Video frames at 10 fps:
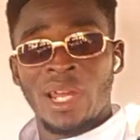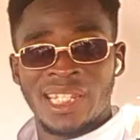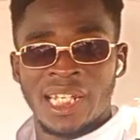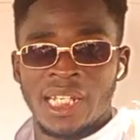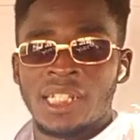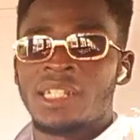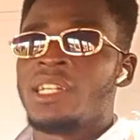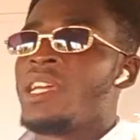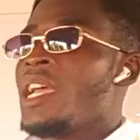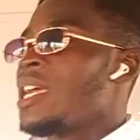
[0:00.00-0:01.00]
question.
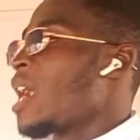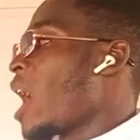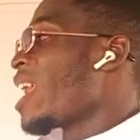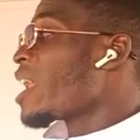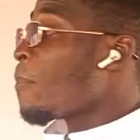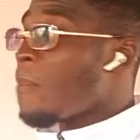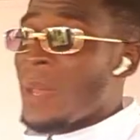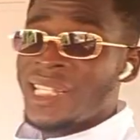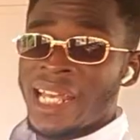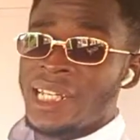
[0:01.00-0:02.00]
Another
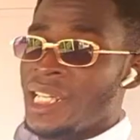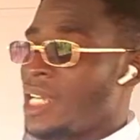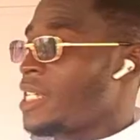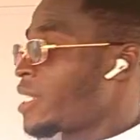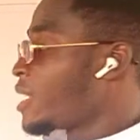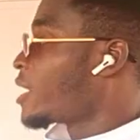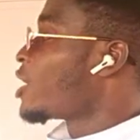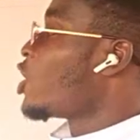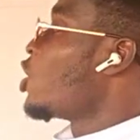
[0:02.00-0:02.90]
method is